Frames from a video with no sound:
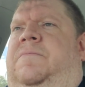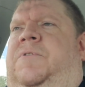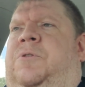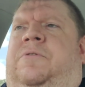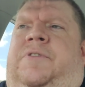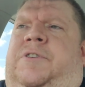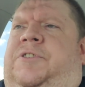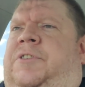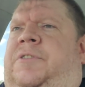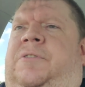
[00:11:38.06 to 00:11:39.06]

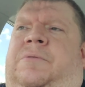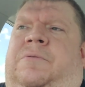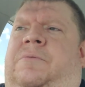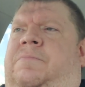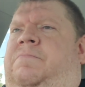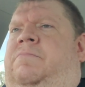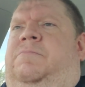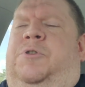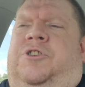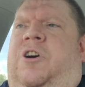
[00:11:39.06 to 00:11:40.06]
Universal or
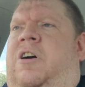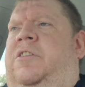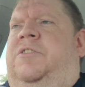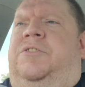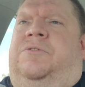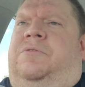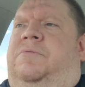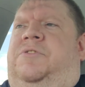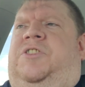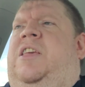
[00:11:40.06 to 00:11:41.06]
Busch Gardens
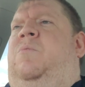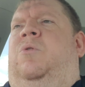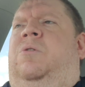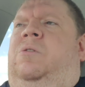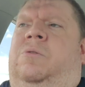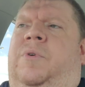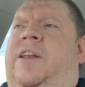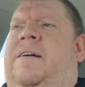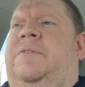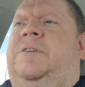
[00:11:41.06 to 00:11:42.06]
or SeaWorld or
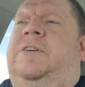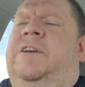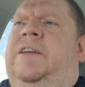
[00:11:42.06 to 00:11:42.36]
whatever